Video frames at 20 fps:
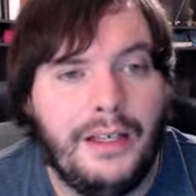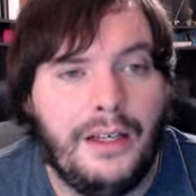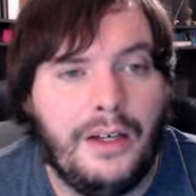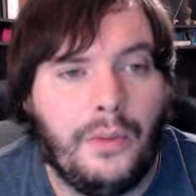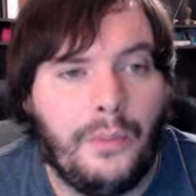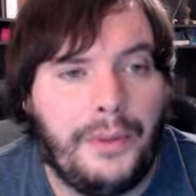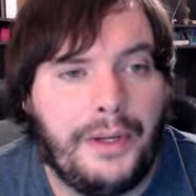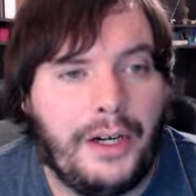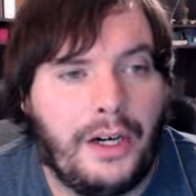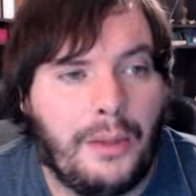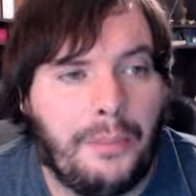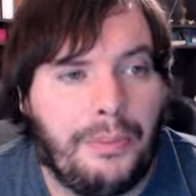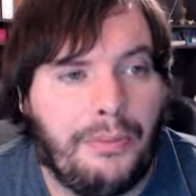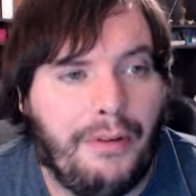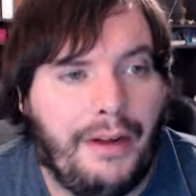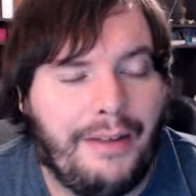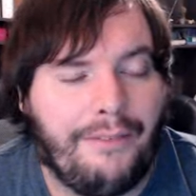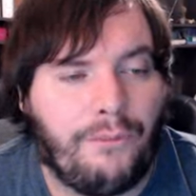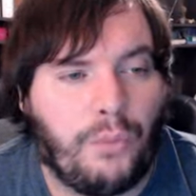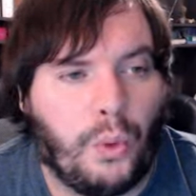We are
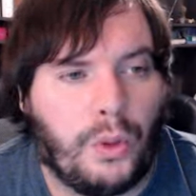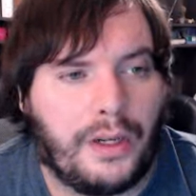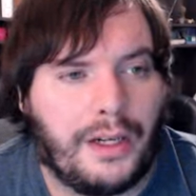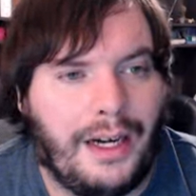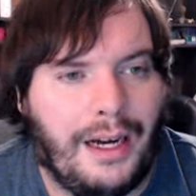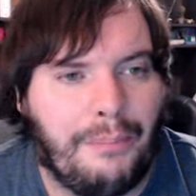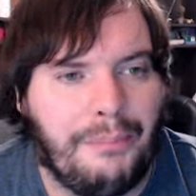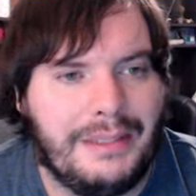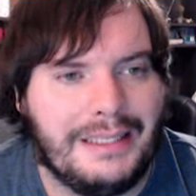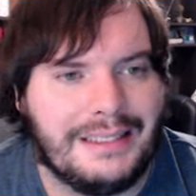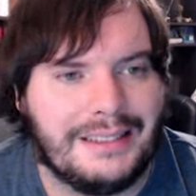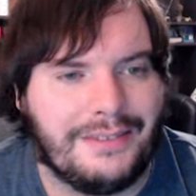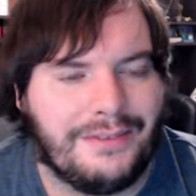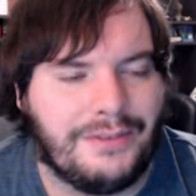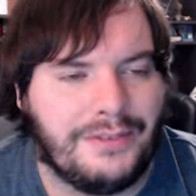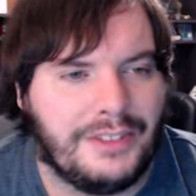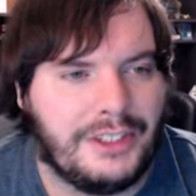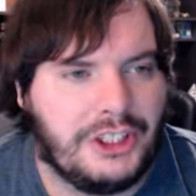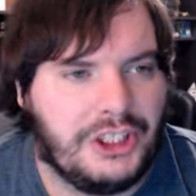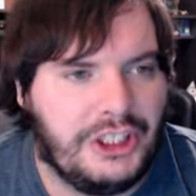playing four copies
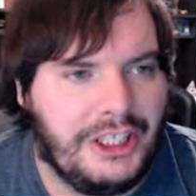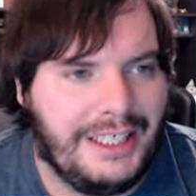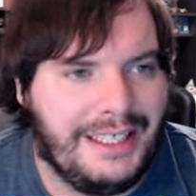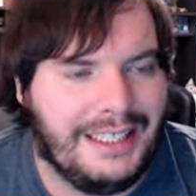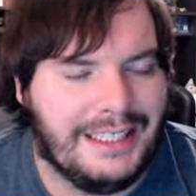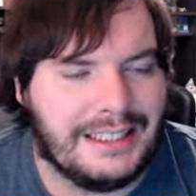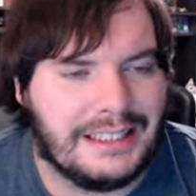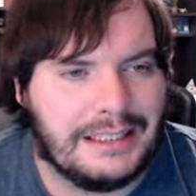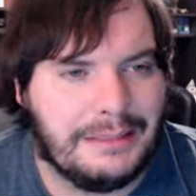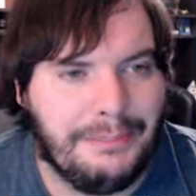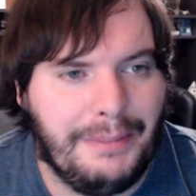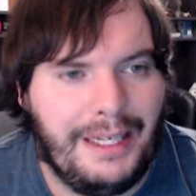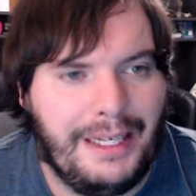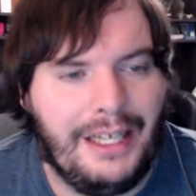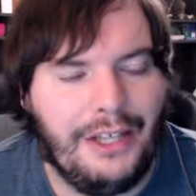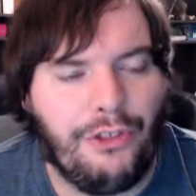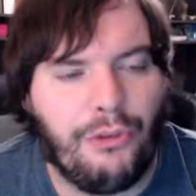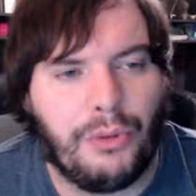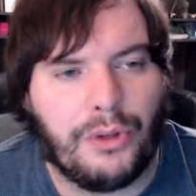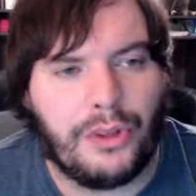of Genius
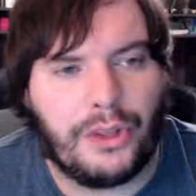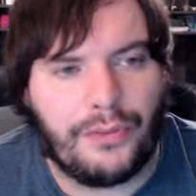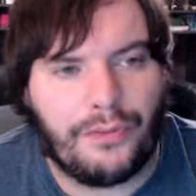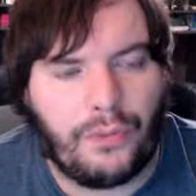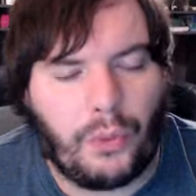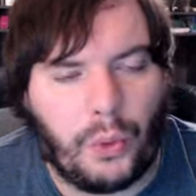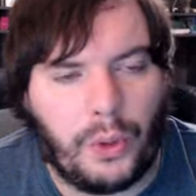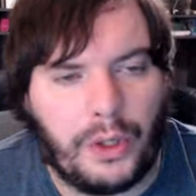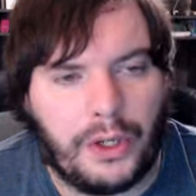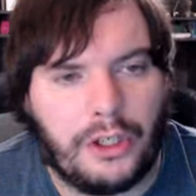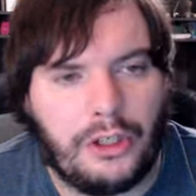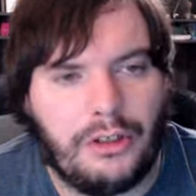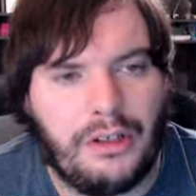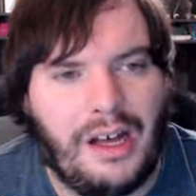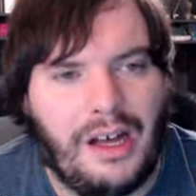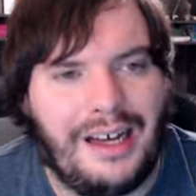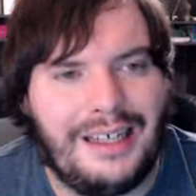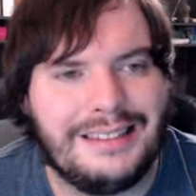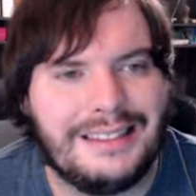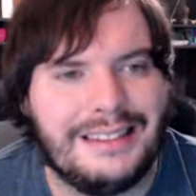Smith with a four
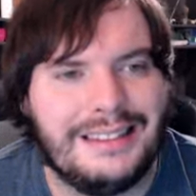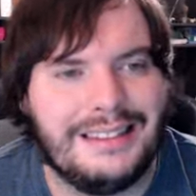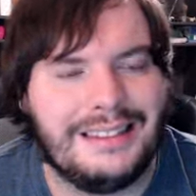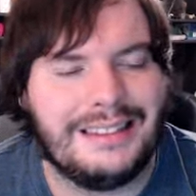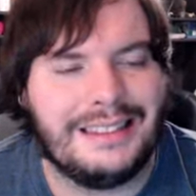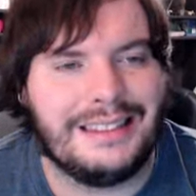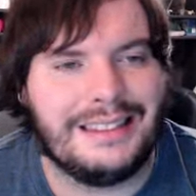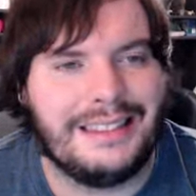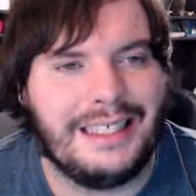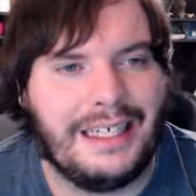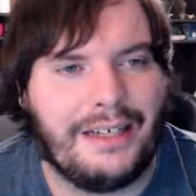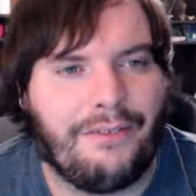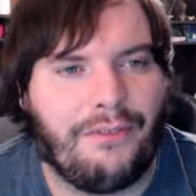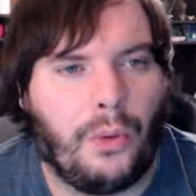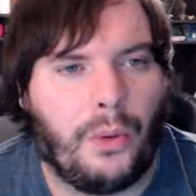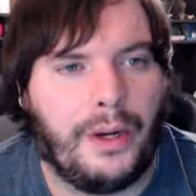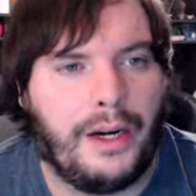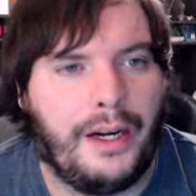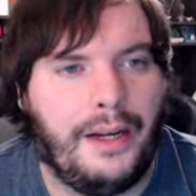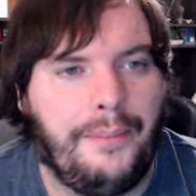Colossus to dig
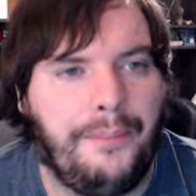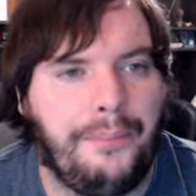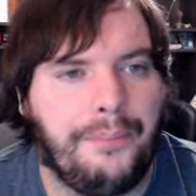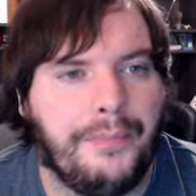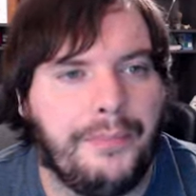for it.